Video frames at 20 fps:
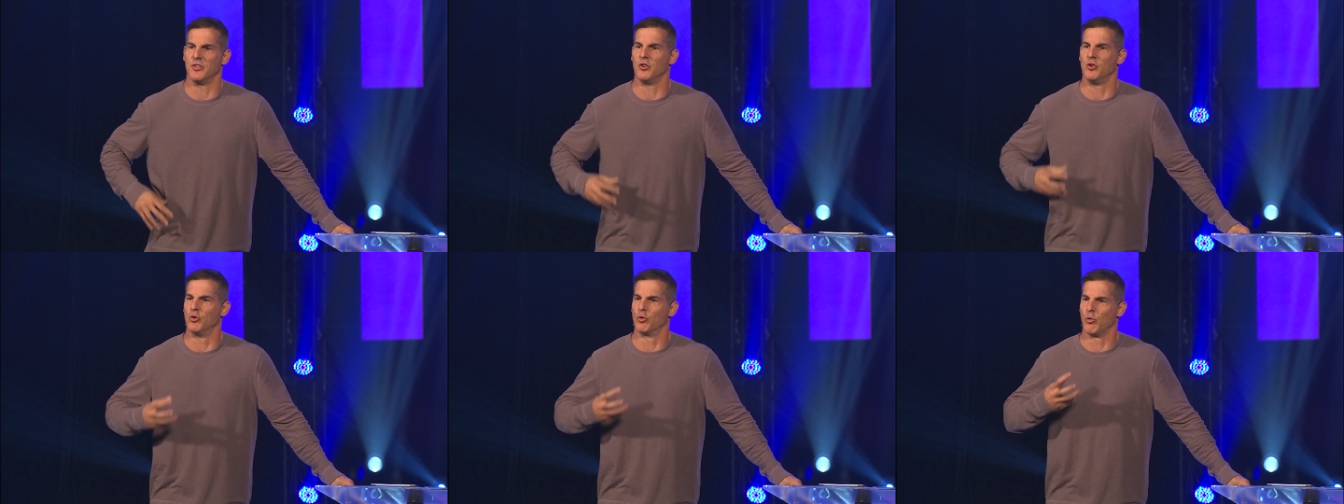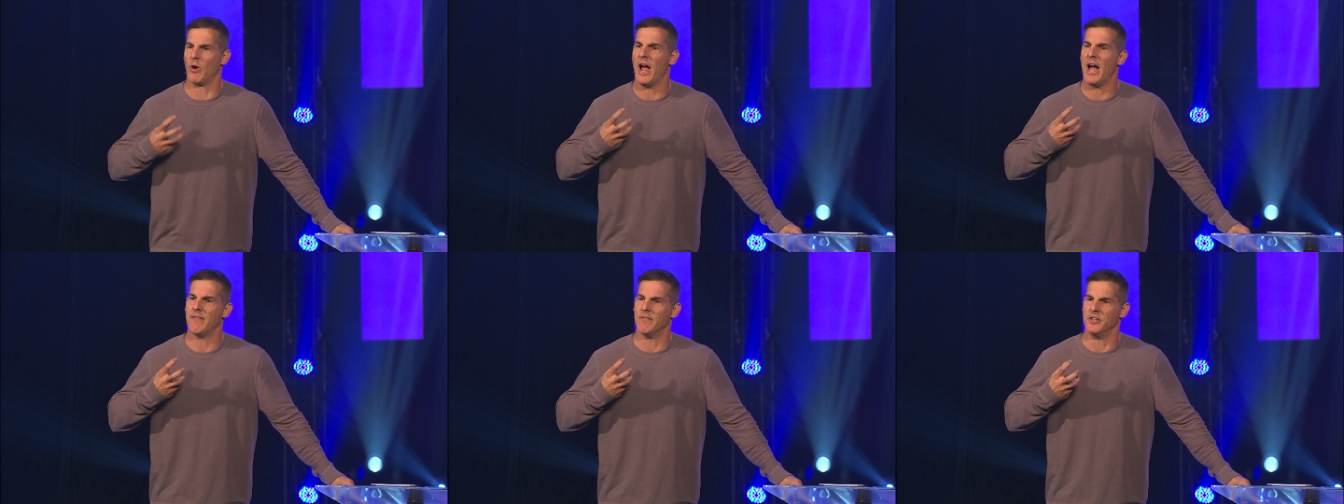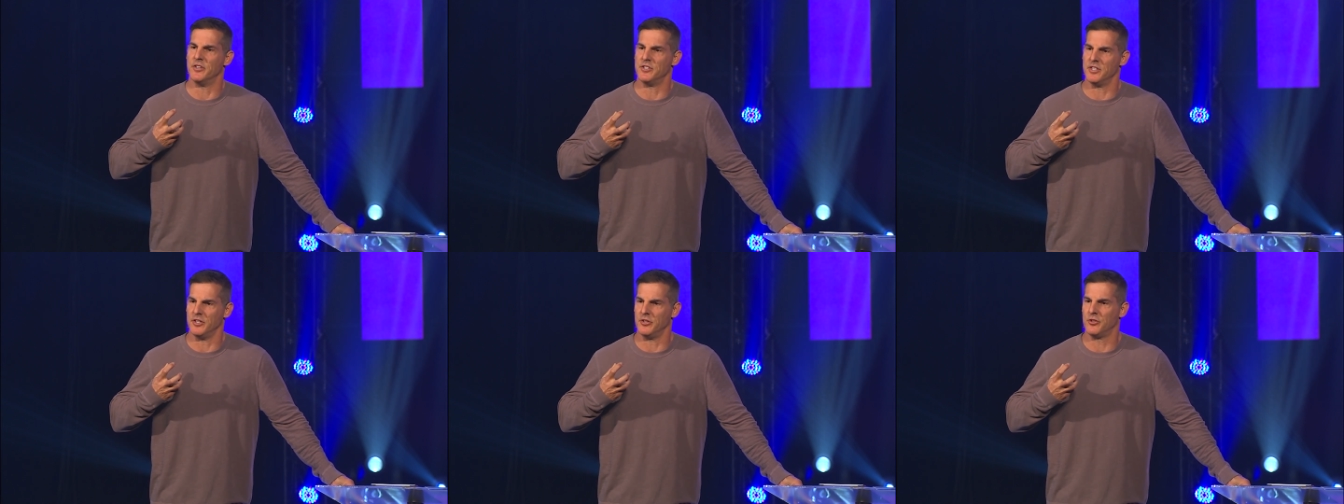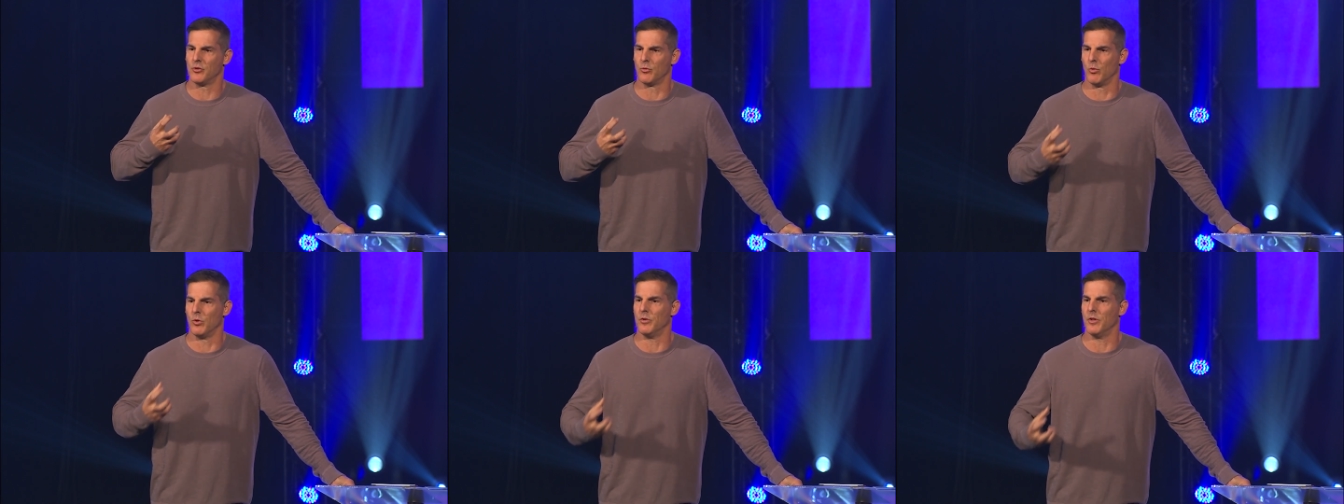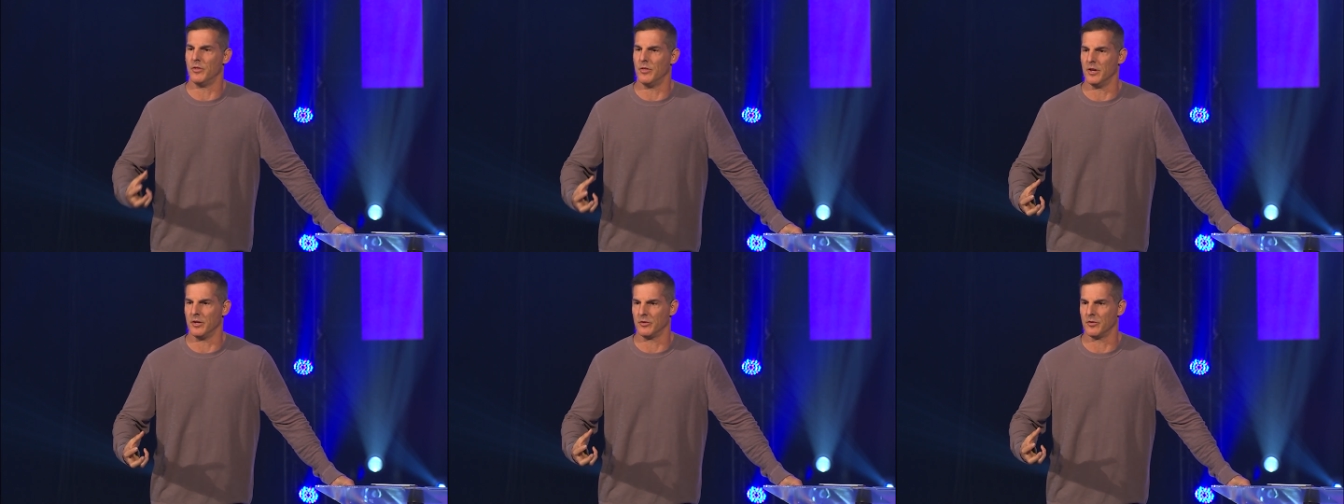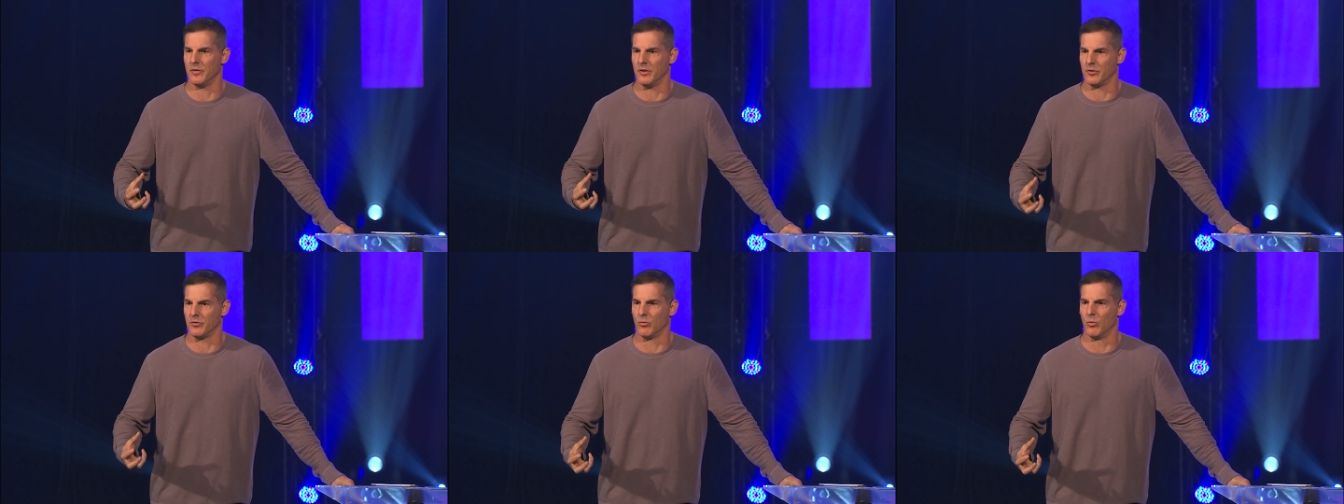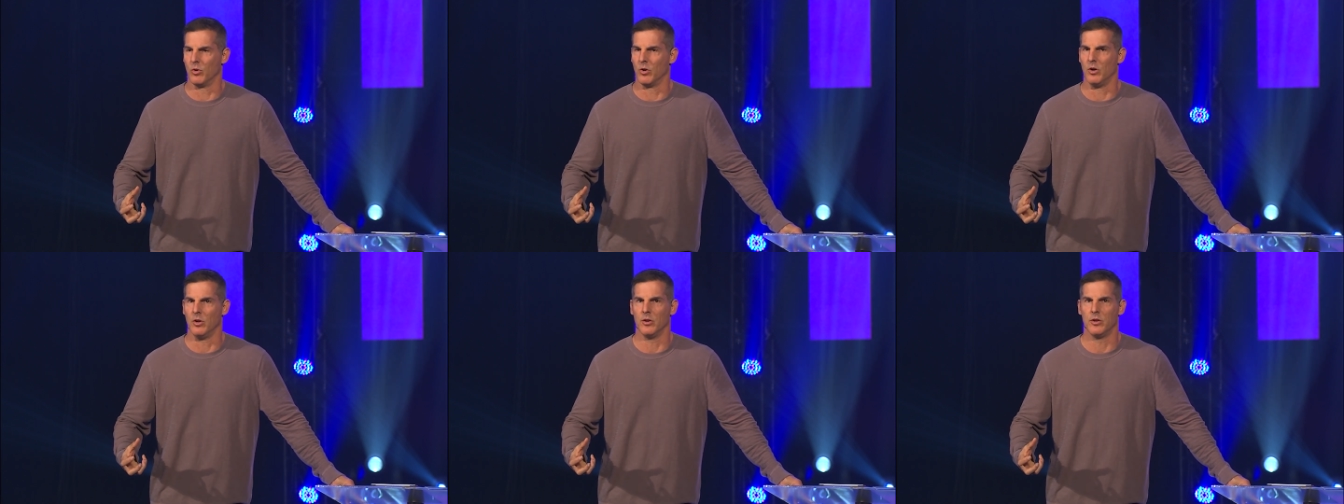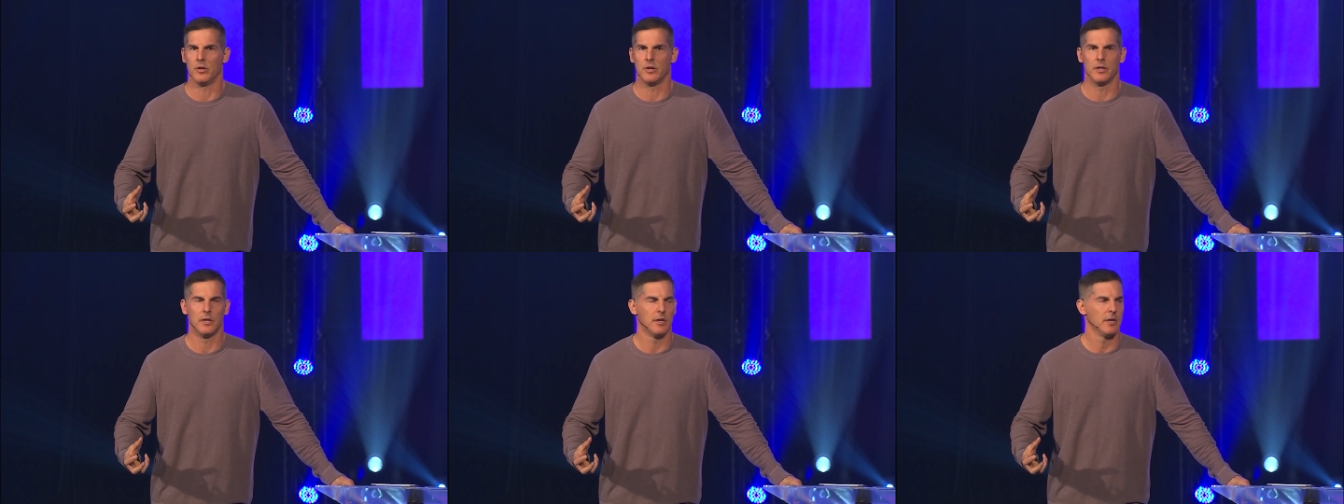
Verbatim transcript: the gravity toward the things of this world.